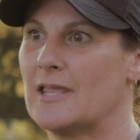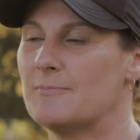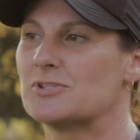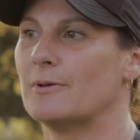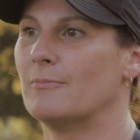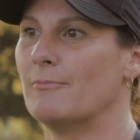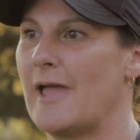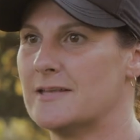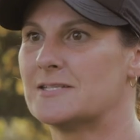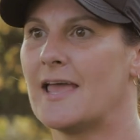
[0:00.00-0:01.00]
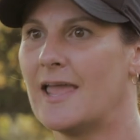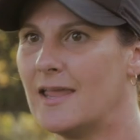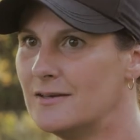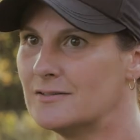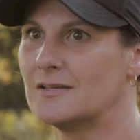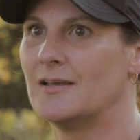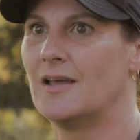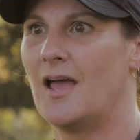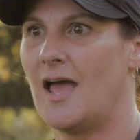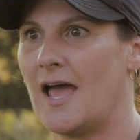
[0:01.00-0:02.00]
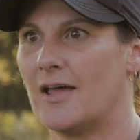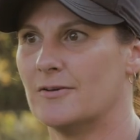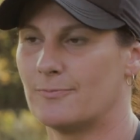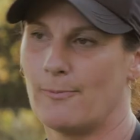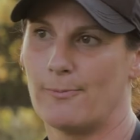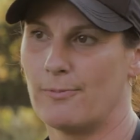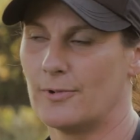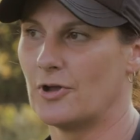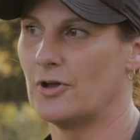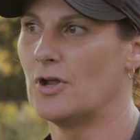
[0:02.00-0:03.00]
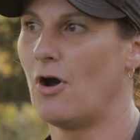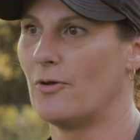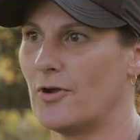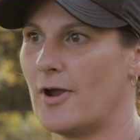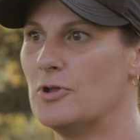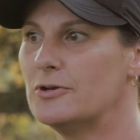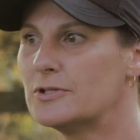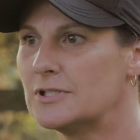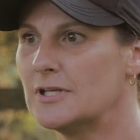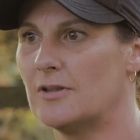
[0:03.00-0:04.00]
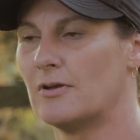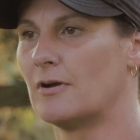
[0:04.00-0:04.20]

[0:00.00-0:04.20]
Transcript: keeps them maintained and good on their immunity and